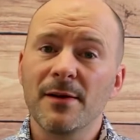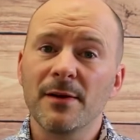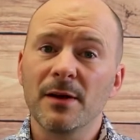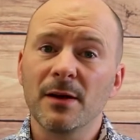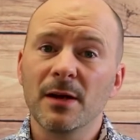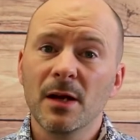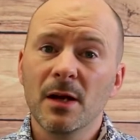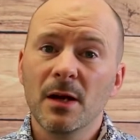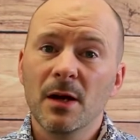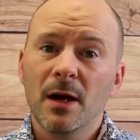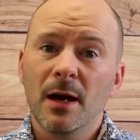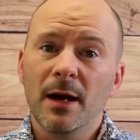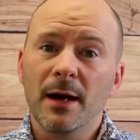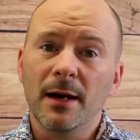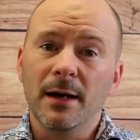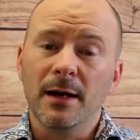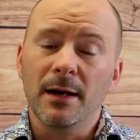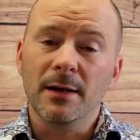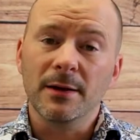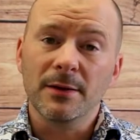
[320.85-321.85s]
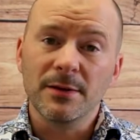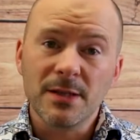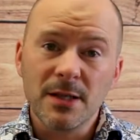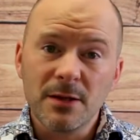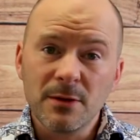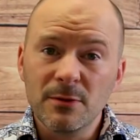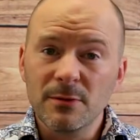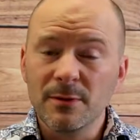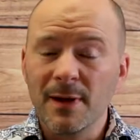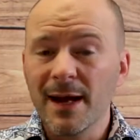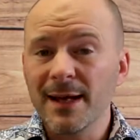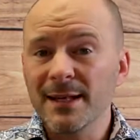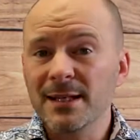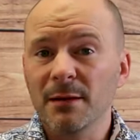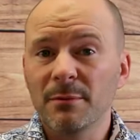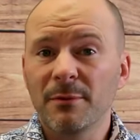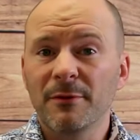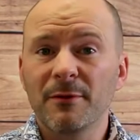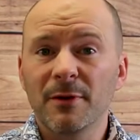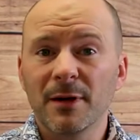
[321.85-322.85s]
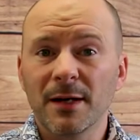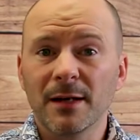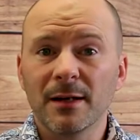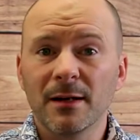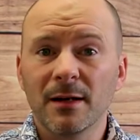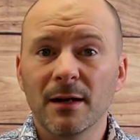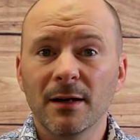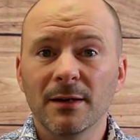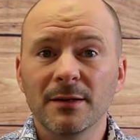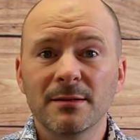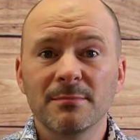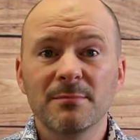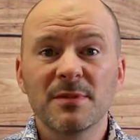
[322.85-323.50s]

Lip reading: that do a type of credit card